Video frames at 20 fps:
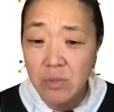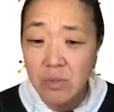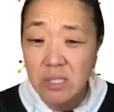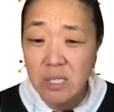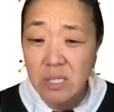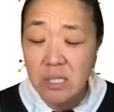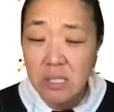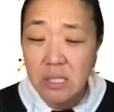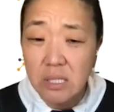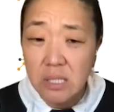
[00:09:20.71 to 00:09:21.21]

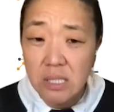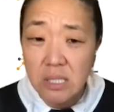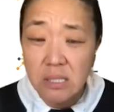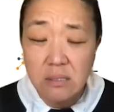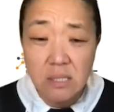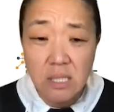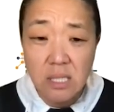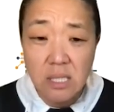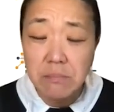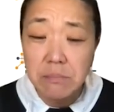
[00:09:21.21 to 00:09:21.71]
with
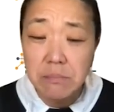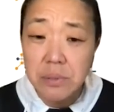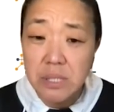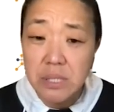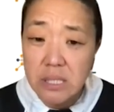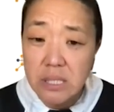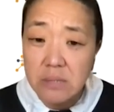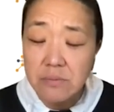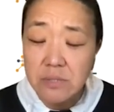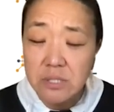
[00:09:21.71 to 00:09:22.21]
clear,
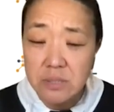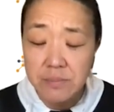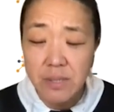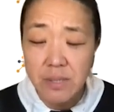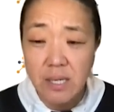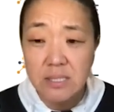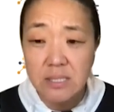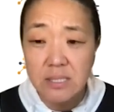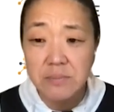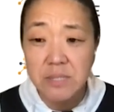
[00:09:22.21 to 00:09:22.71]
complete
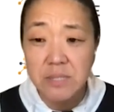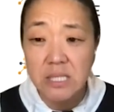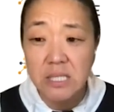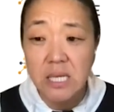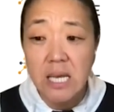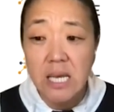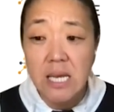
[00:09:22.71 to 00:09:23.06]
response, meaning